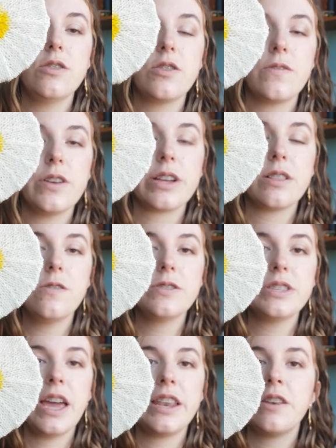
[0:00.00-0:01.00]
look very
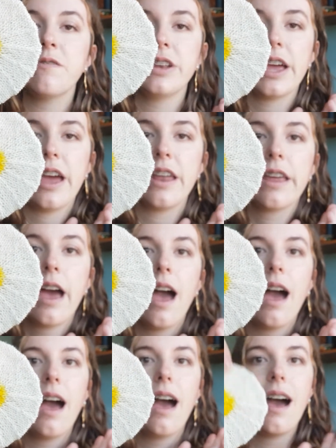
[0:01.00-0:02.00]
closely. I didn't read ahead.
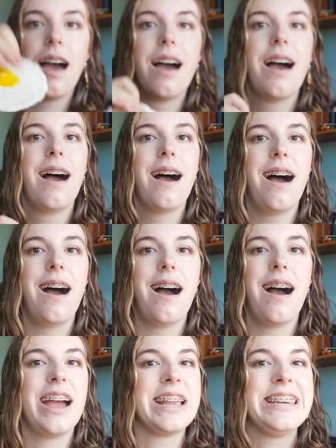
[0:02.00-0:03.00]

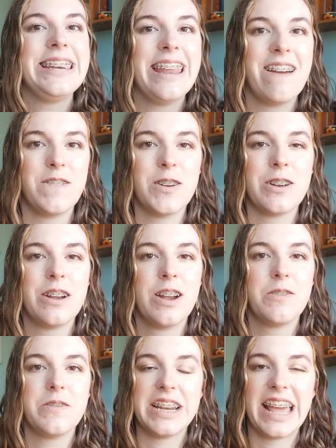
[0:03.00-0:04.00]
I never
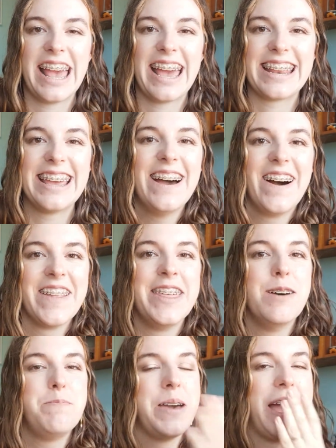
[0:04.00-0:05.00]
read ahead
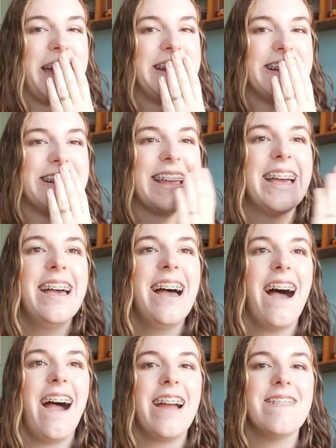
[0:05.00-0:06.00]
on the pattern.
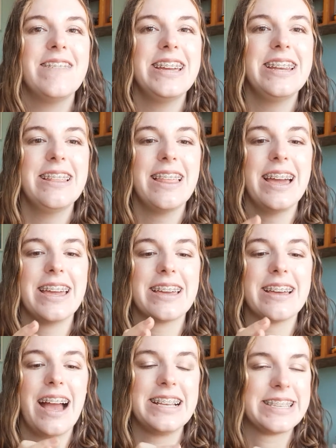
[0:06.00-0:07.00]

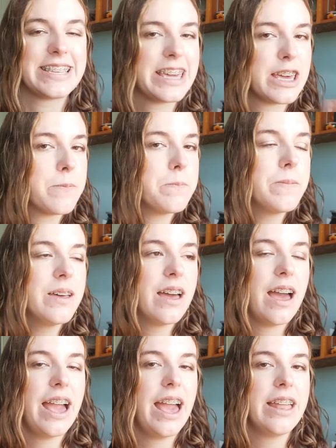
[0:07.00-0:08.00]
I skim
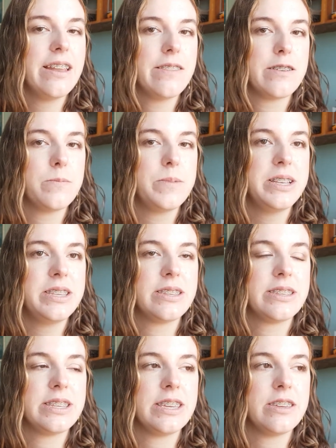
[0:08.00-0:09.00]
ahead a little bit to
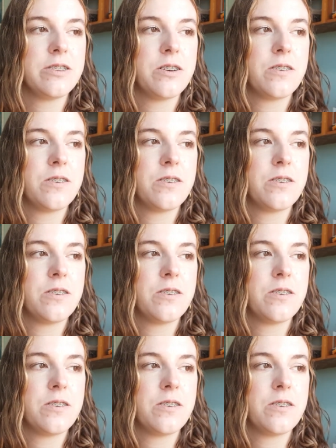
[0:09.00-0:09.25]
see,